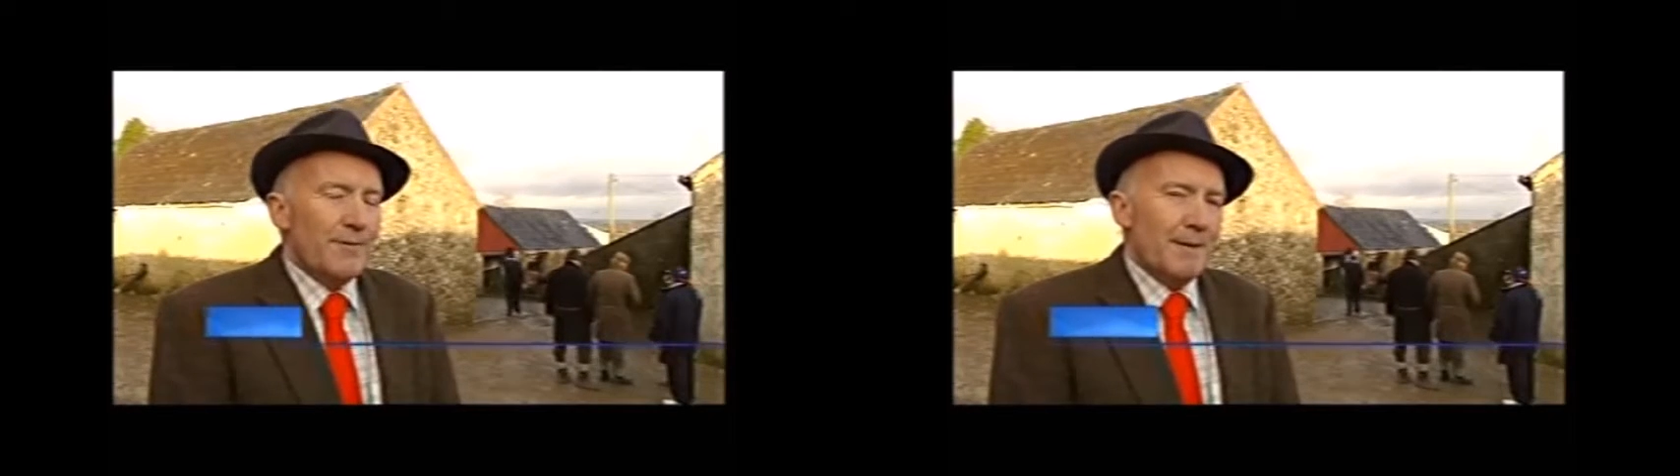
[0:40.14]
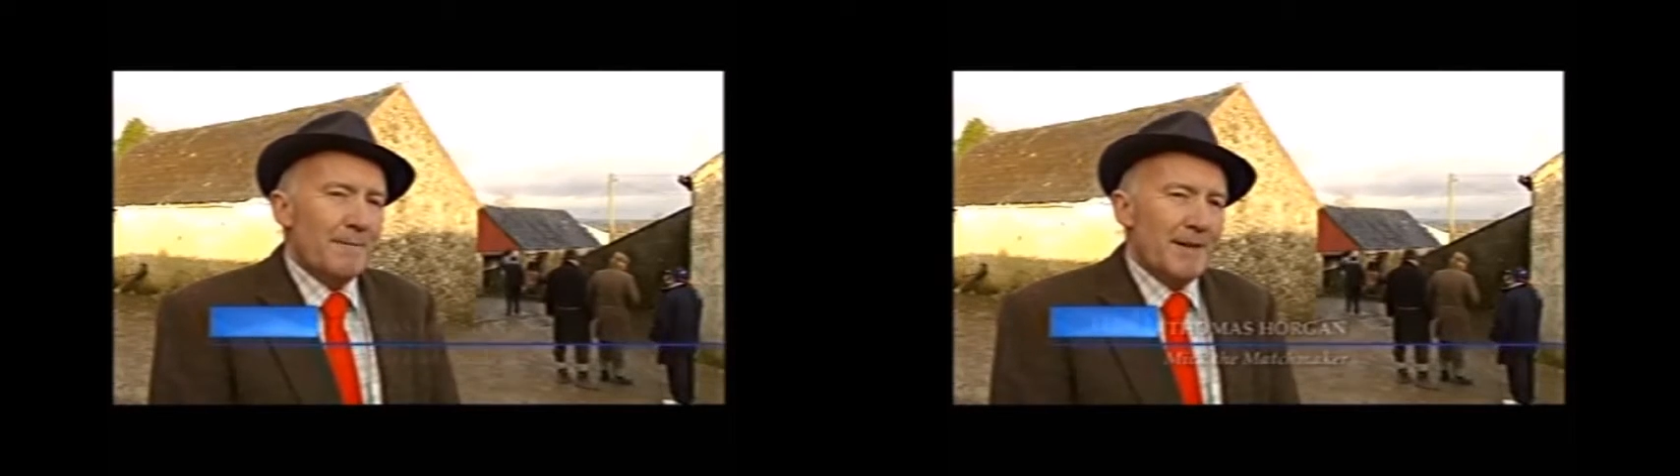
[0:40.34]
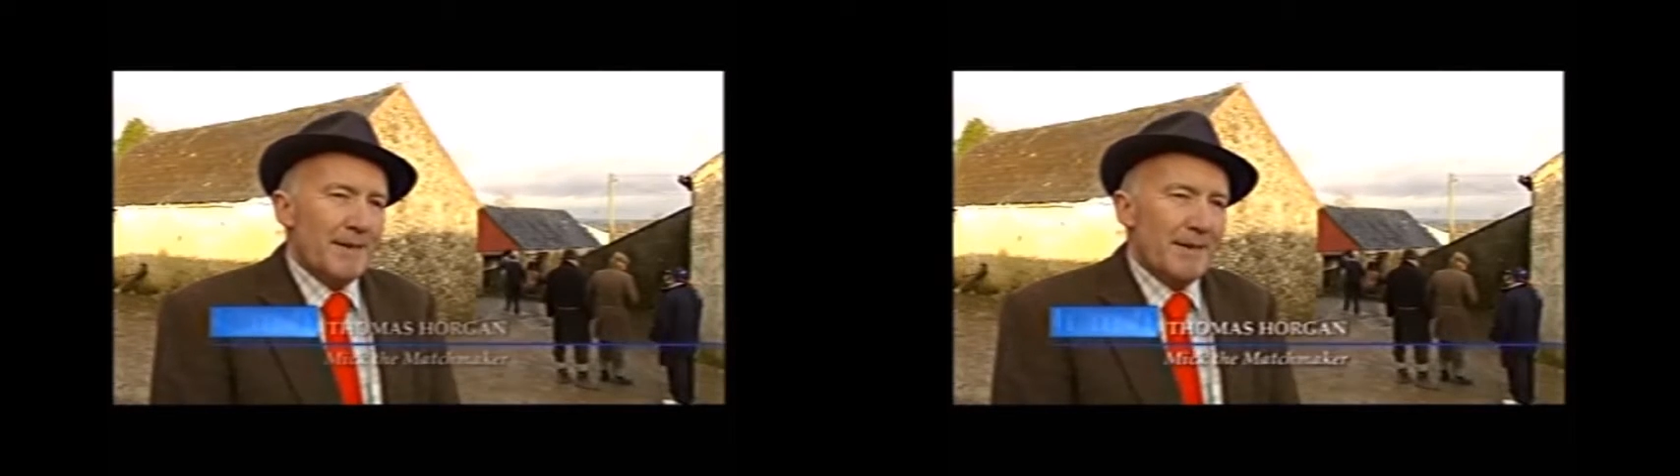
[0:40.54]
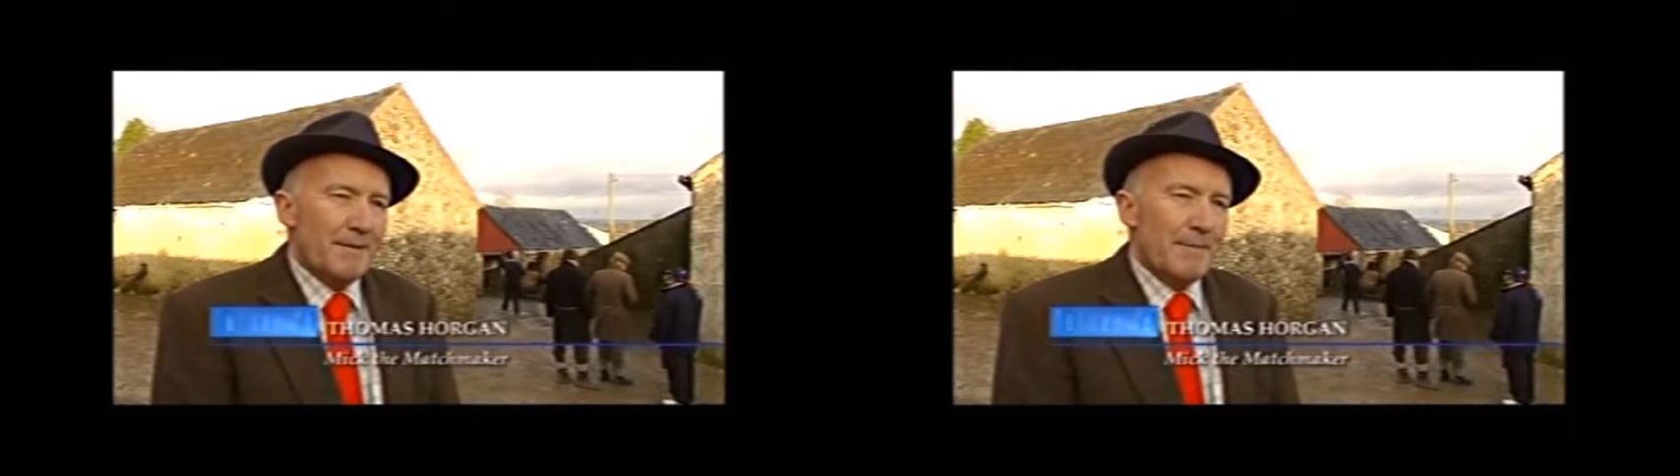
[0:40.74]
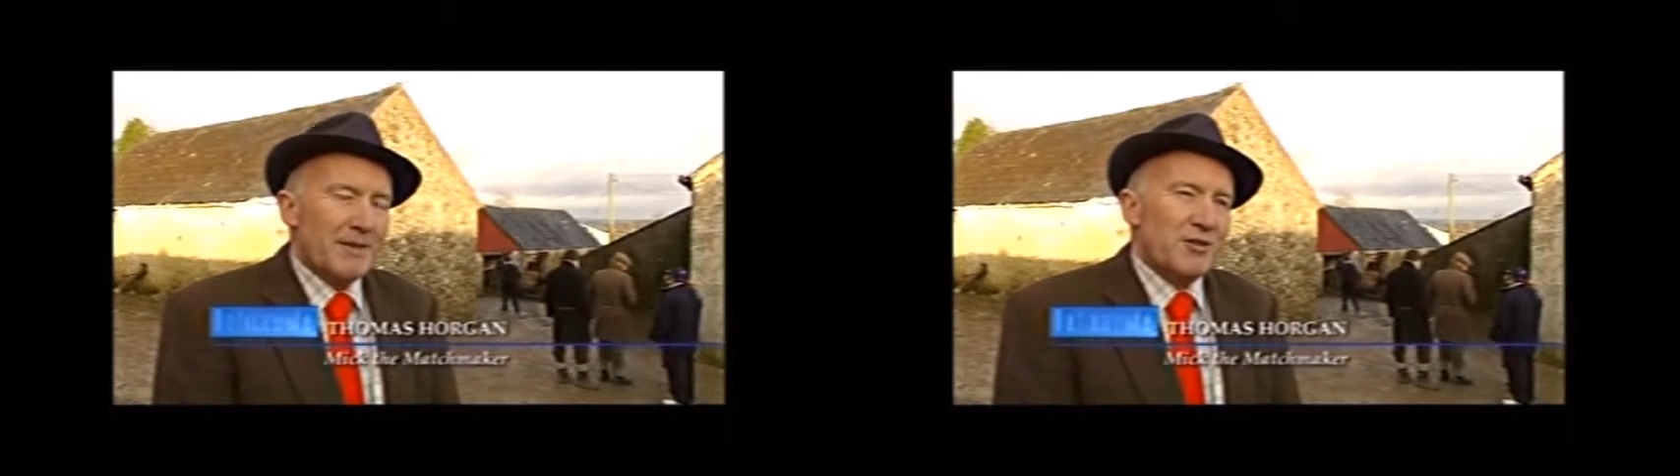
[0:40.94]
We're filming
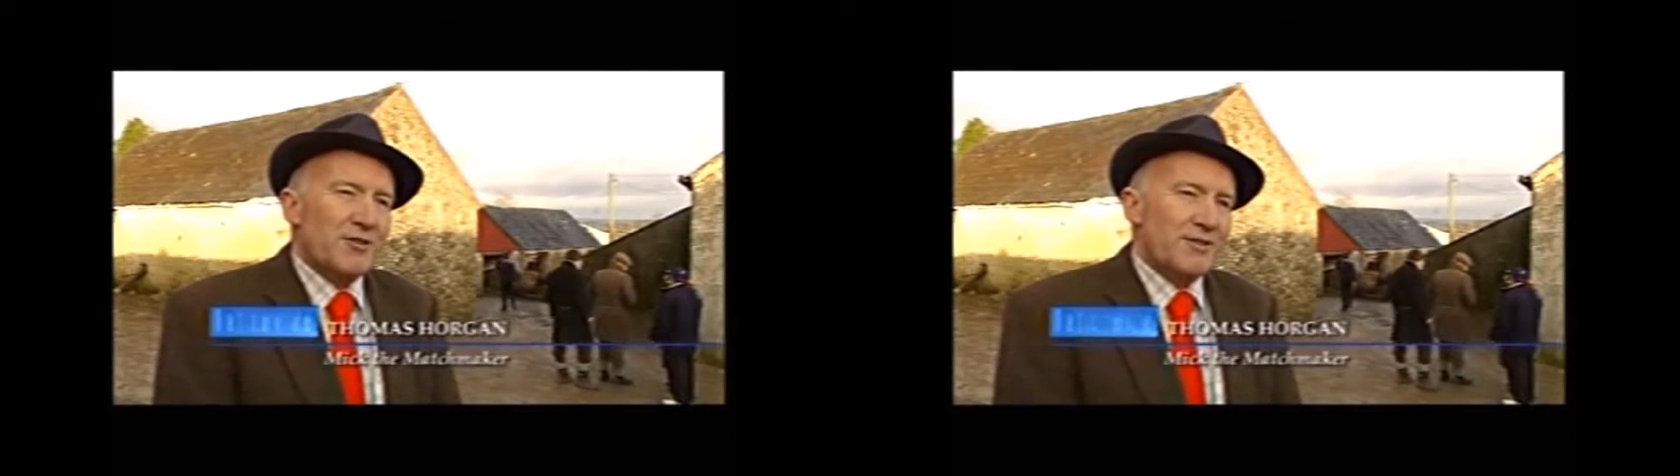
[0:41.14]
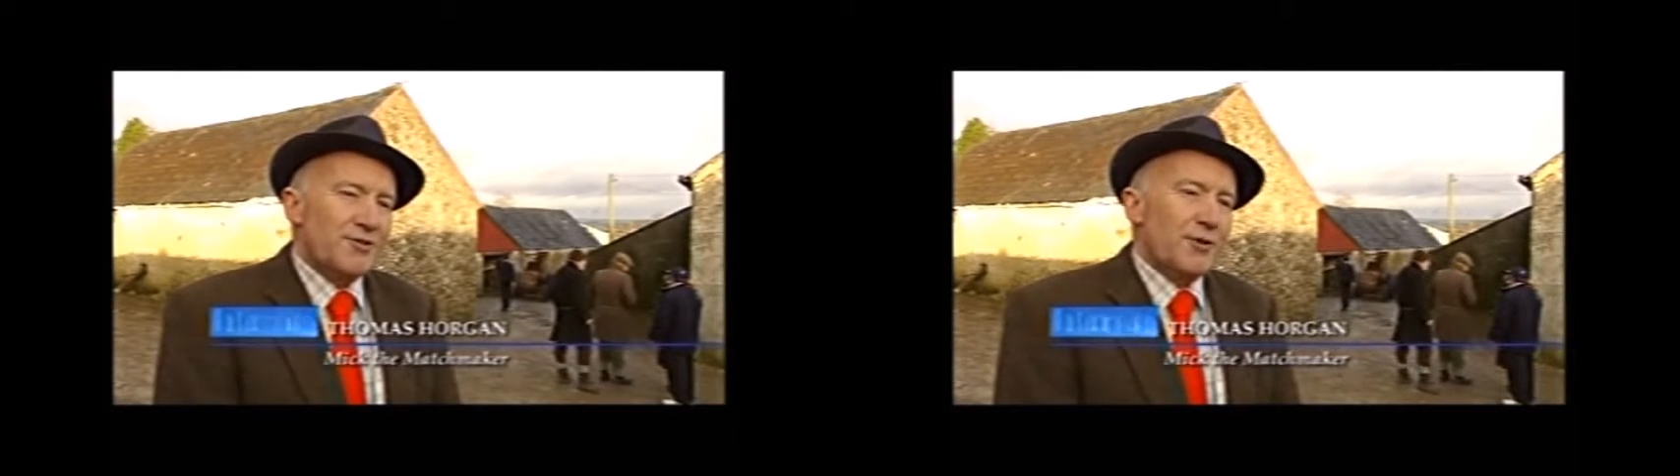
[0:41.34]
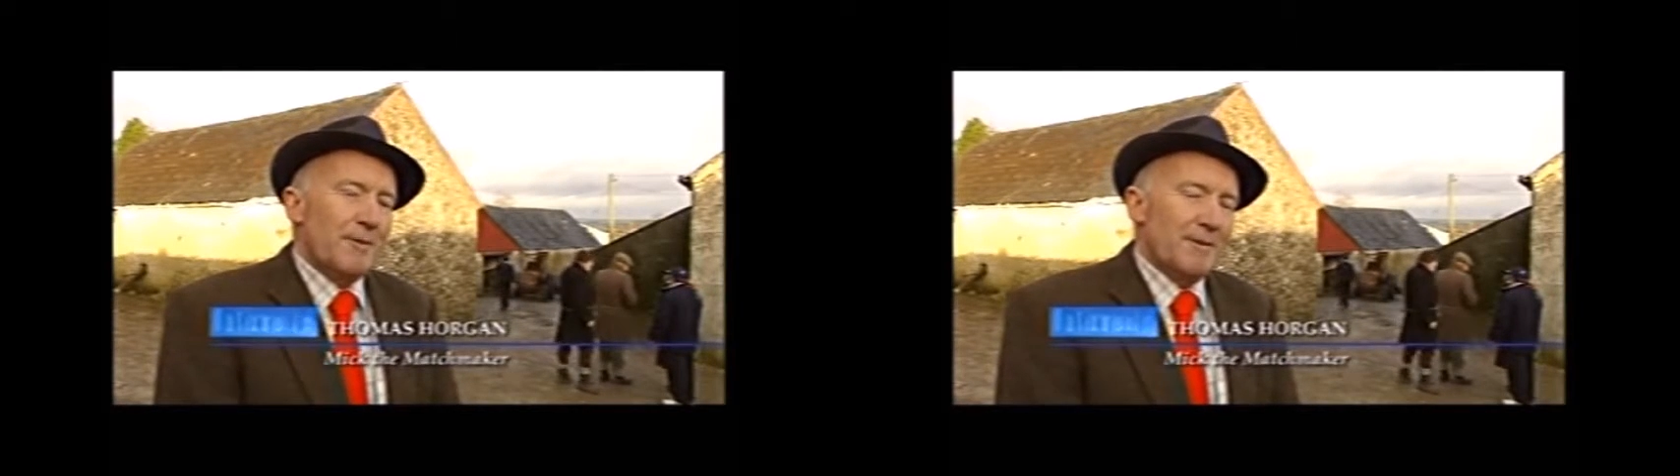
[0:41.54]
Bachelors in